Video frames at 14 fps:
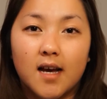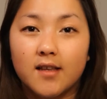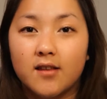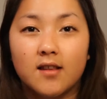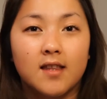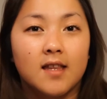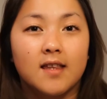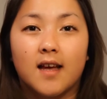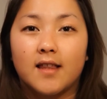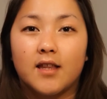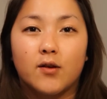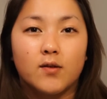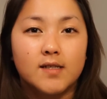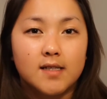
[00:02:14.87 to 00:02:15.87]
other than
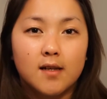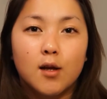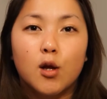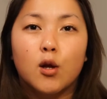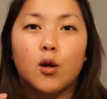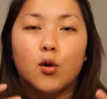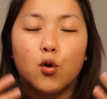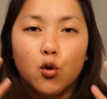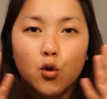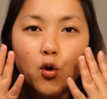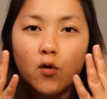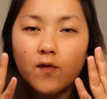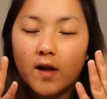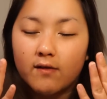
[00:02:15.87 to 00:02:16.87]
that, there was
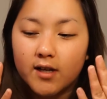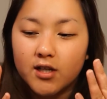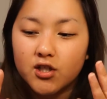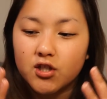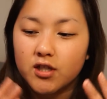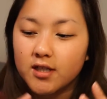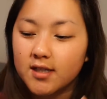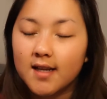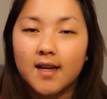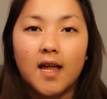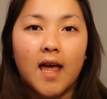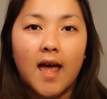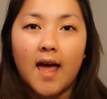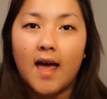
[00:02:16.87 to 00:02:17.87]
no foundation
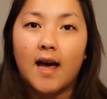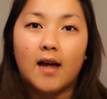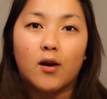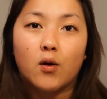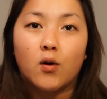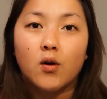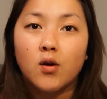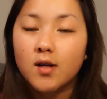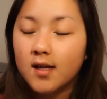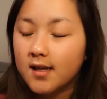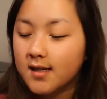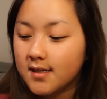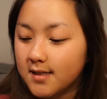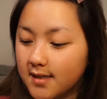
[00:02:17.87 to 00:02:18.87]
at all.
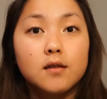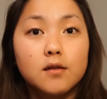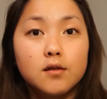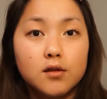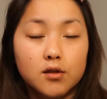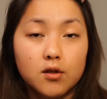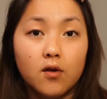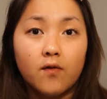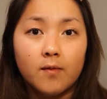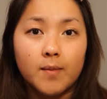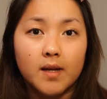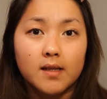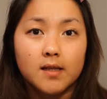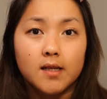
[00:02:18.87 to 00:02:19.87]
So for
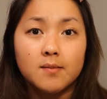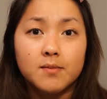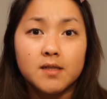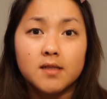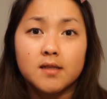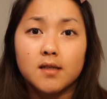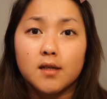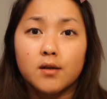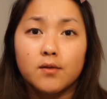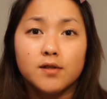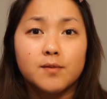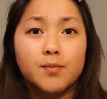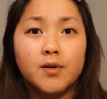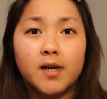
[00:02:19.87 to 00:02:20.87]
my lips, it
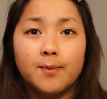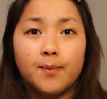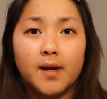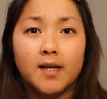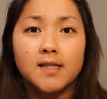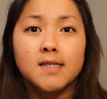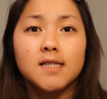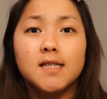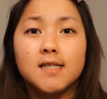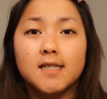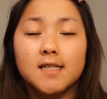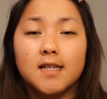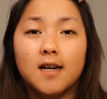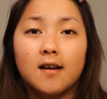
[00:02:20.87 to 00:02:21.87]
was pretty
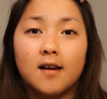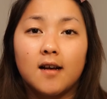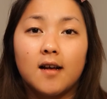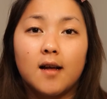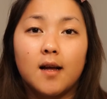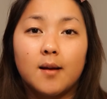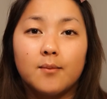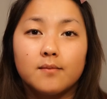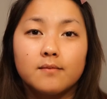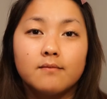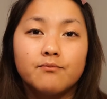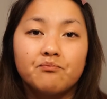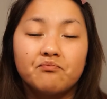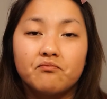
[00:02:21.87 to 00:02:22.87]
basic.
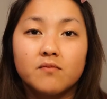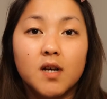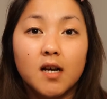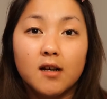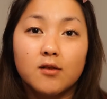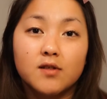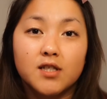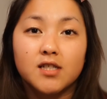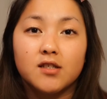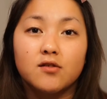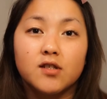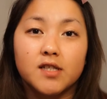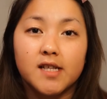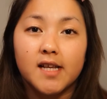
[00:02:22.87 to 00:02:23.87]
It was just
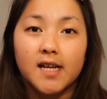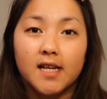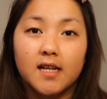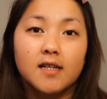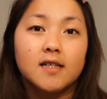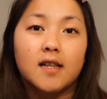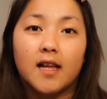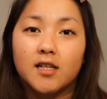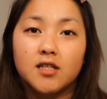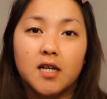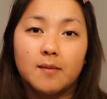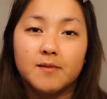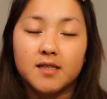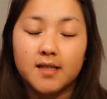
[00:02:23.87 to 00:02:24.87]
usually like
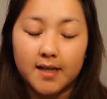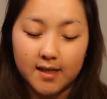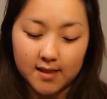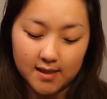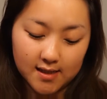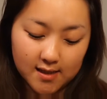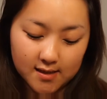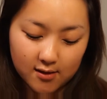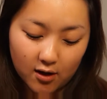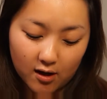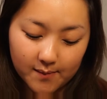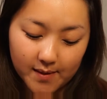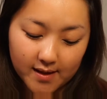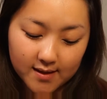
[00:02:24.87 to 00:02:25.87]
chapstick,
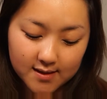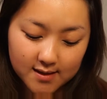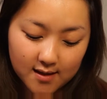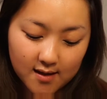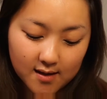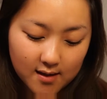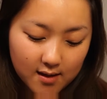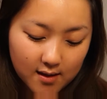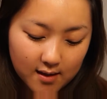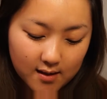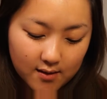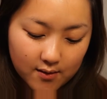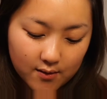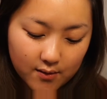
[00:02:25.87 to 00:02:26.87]
Carmex,
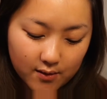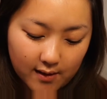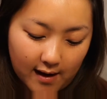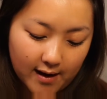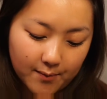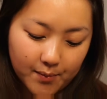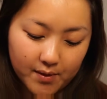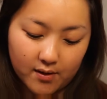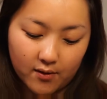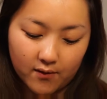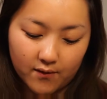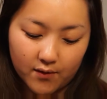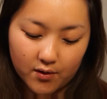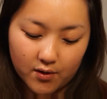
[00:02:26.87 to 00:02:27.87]
or I'd put
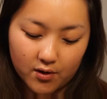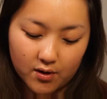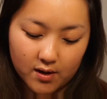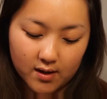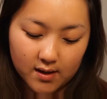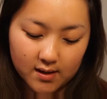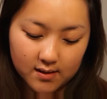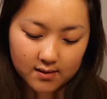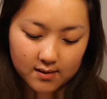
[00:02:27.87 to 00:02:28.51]
over